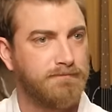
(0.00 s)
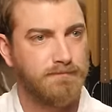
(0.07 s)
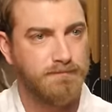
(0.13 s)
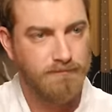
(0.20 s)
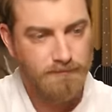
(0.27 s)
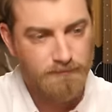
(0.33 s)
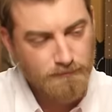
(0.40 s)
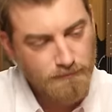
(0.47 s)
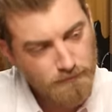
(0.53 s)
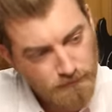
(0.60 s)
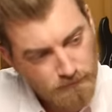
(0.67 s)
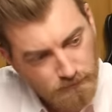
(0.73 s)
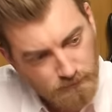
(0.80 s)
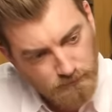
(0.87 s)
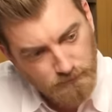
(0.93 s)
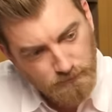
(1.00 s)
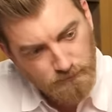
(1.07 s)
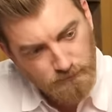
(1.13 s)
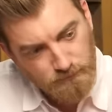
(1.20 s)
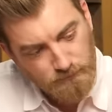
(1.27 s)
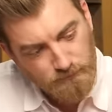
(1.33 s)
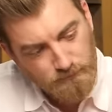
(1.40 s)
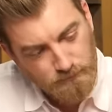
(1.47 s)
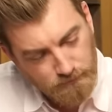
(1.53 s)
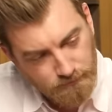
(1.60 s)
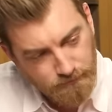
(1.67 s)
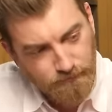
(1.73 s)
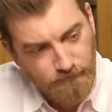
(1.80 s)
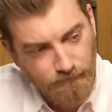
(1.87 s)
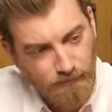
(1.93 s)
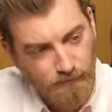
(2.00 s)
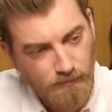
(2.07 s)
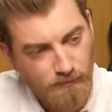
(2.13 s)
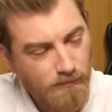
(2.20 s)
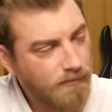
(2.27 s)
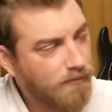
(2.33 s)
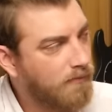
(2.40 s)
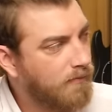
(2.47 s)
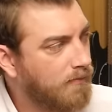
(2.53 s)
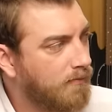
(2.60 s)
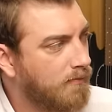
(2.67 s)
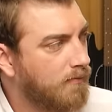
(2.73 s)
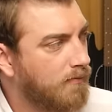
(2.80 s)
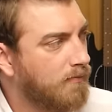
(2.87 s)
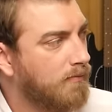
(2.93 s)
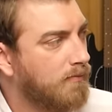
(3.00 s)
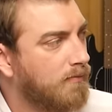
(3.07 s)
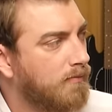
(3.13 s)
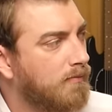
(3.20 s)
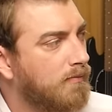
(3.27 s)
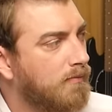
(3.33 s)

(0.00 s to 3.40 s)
(silent)